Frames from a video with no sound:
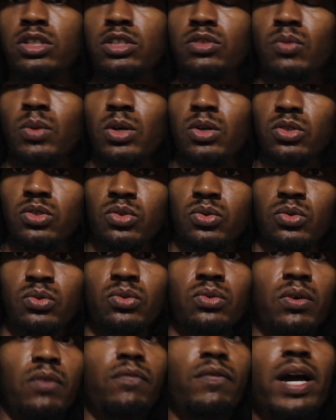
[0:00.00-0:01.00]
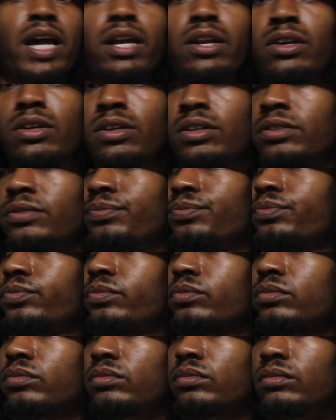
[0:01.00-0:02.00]
as well too, a fighter,
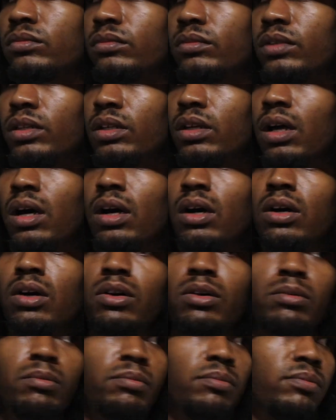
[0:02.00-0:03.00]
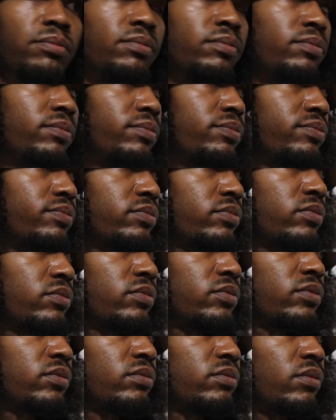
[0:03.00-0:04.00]
a
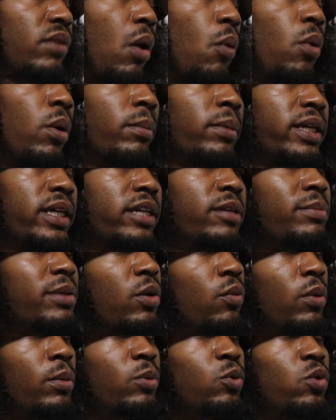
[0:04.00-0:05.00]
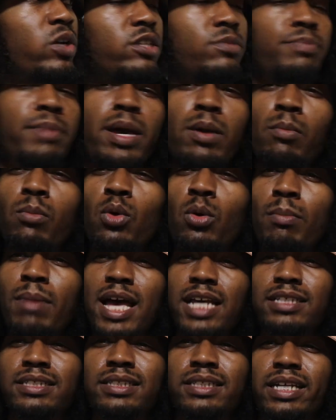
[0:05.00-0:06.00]
woman, it could be a woman who has more
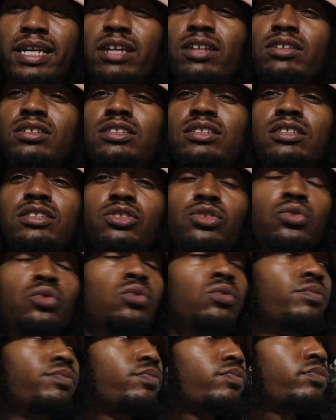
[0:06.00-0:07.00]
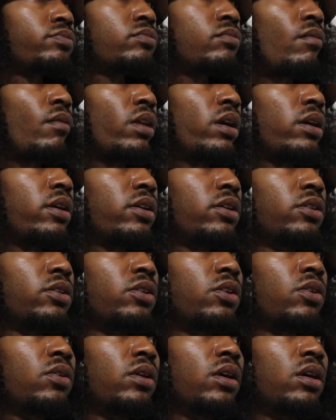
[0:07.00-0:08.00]
masculine energy too, you
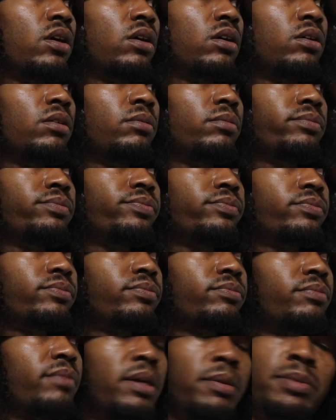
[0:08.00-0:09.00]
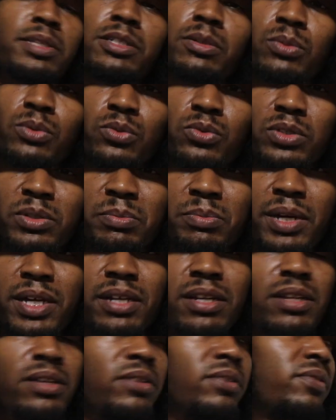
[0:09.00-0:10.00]
know, maybe someone who's
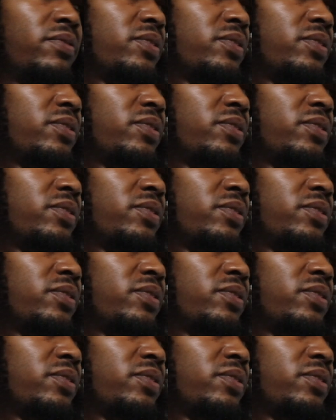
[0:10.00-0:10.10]
competitive,